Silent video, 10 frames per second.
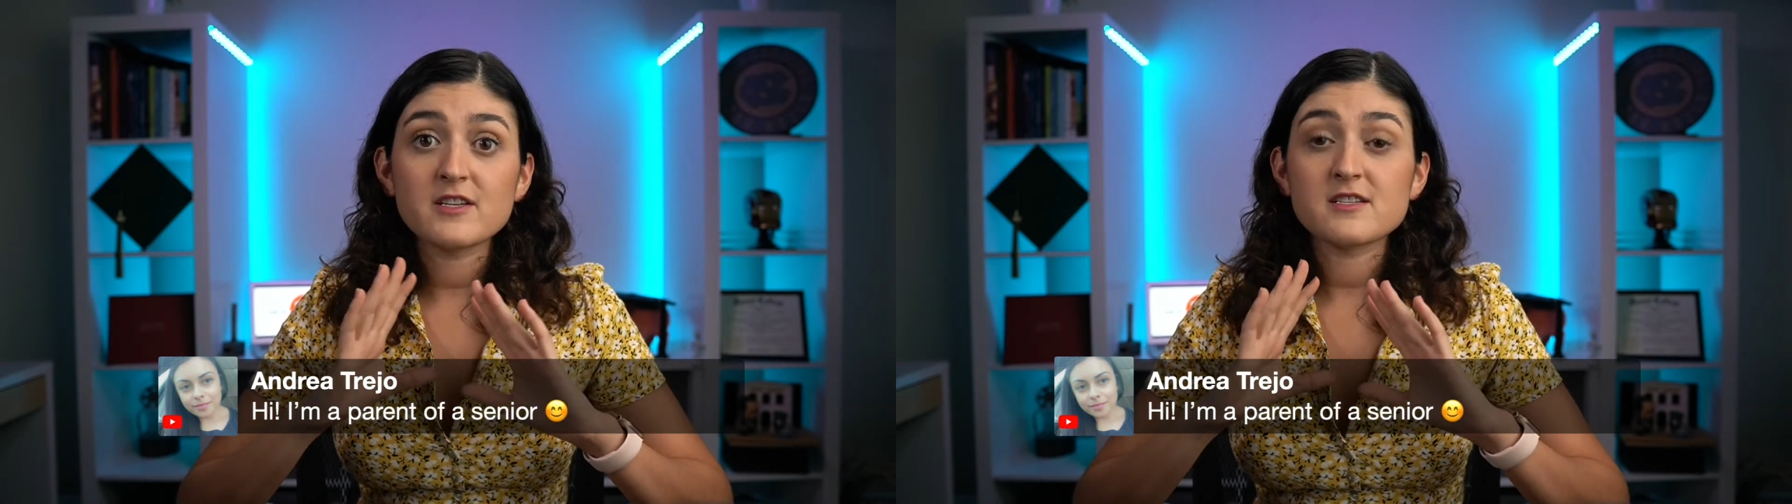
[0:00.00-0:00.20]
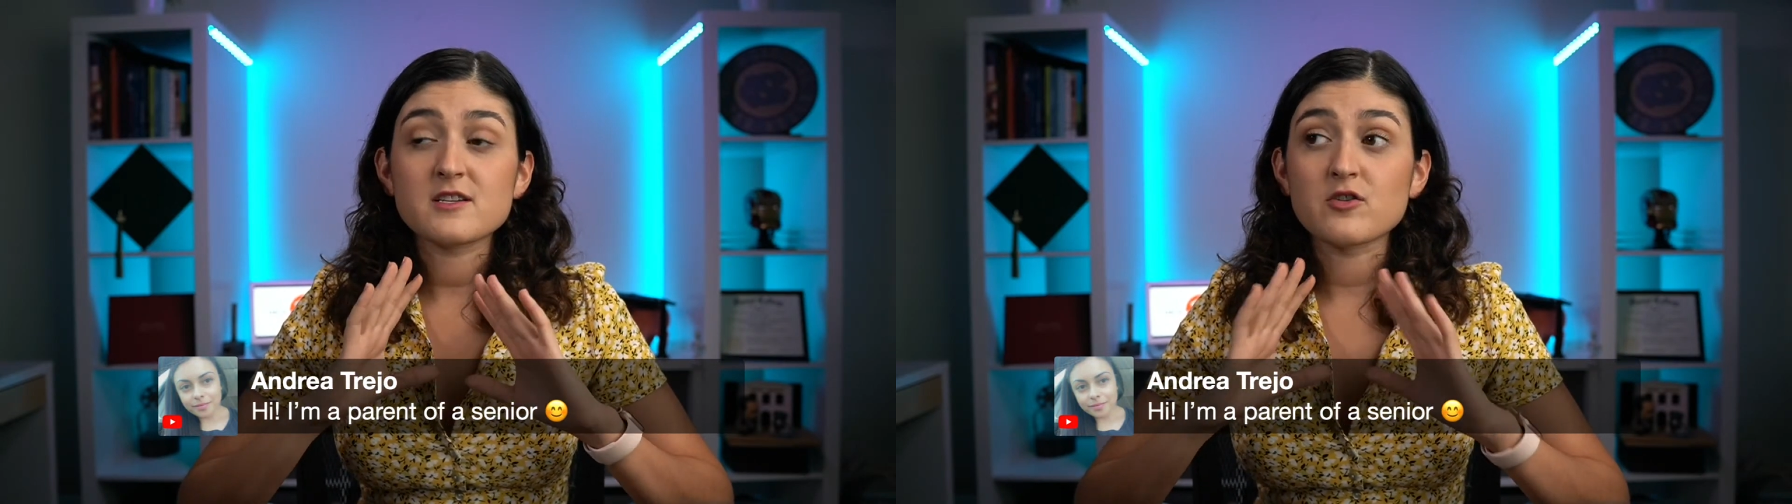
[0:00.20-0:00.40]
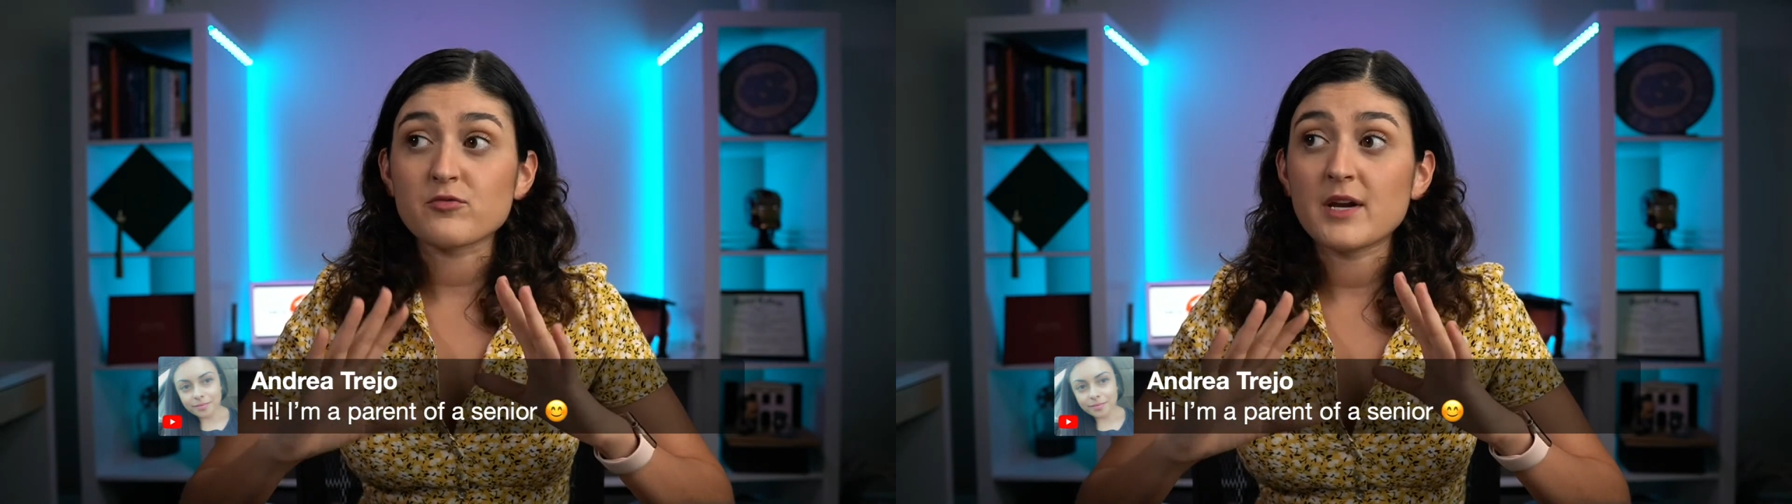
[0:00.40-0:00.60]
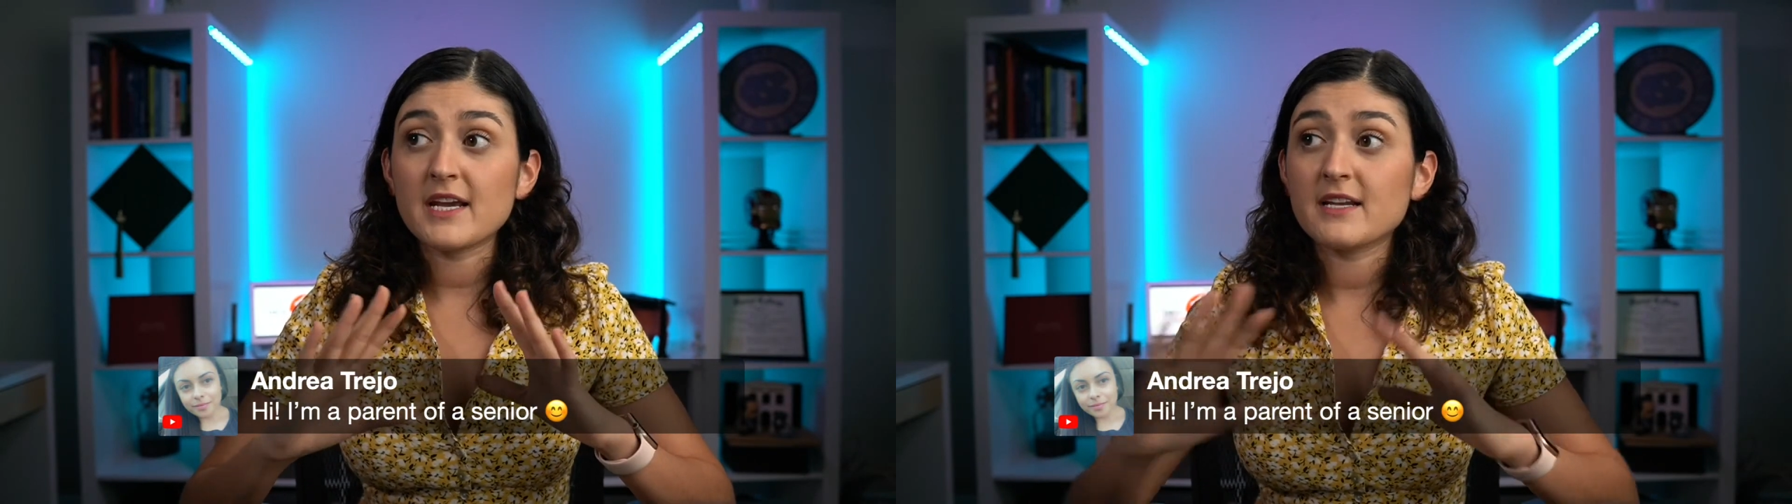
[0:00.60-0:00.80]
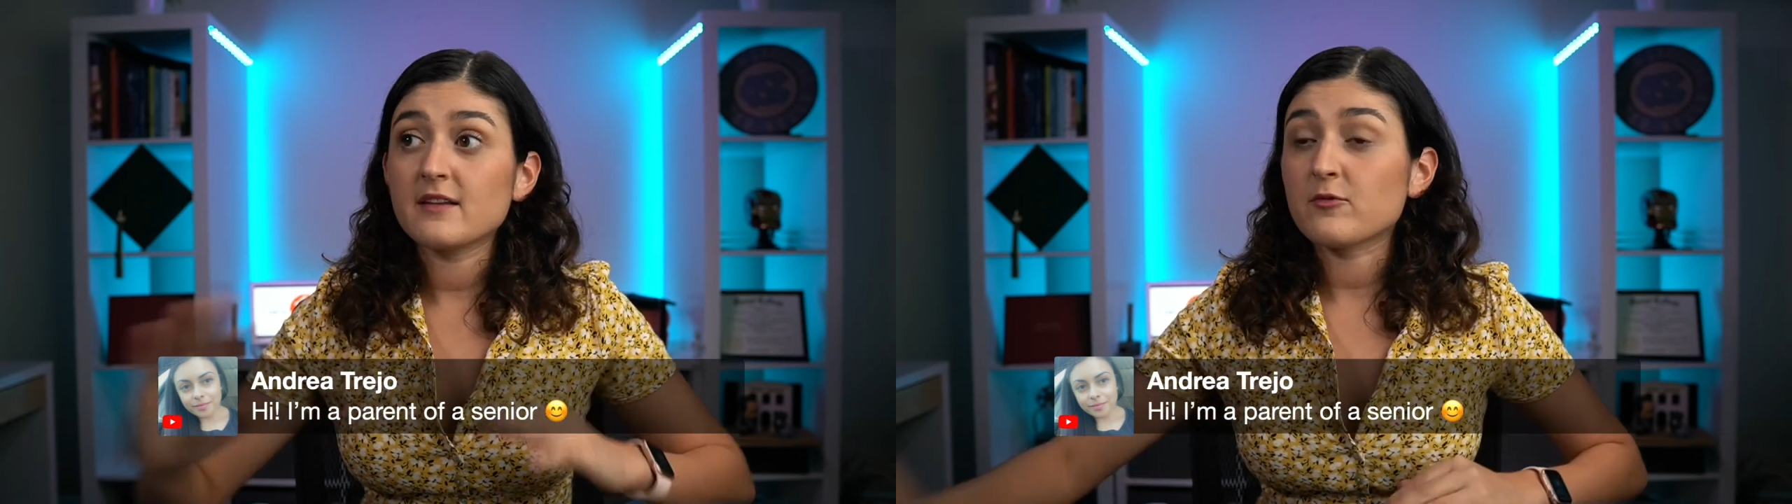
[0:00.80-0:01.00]
This is a
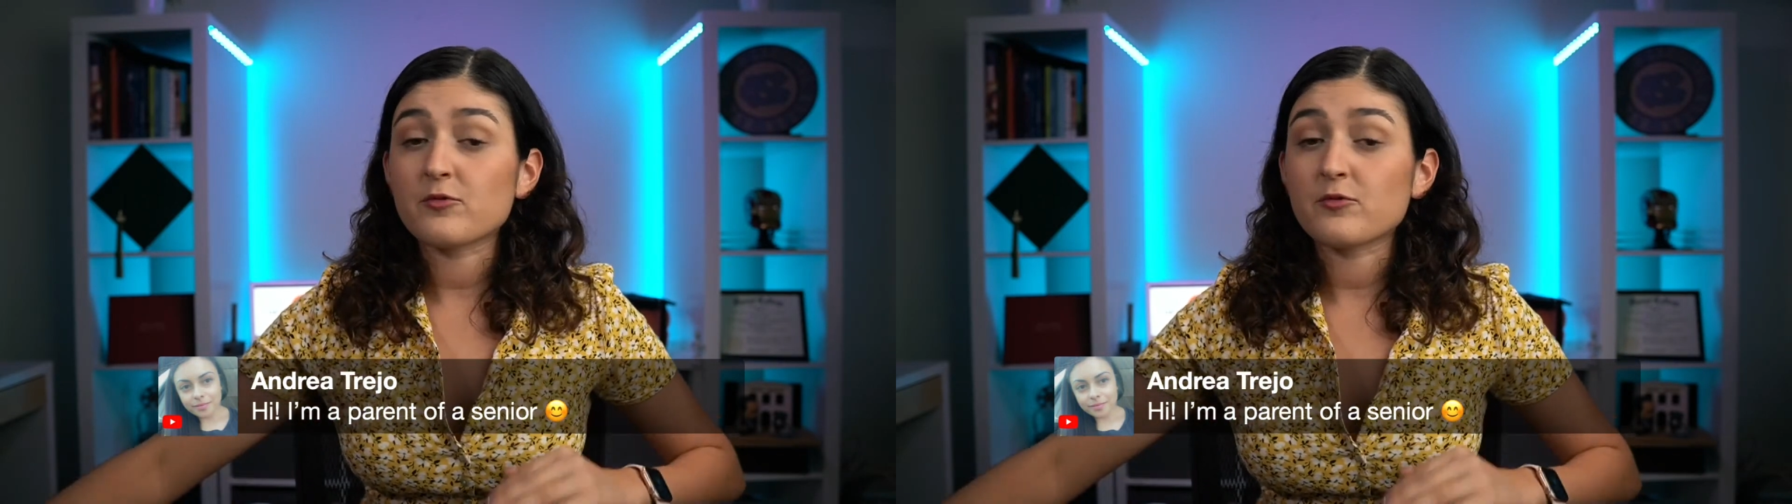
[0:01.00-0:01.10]
great,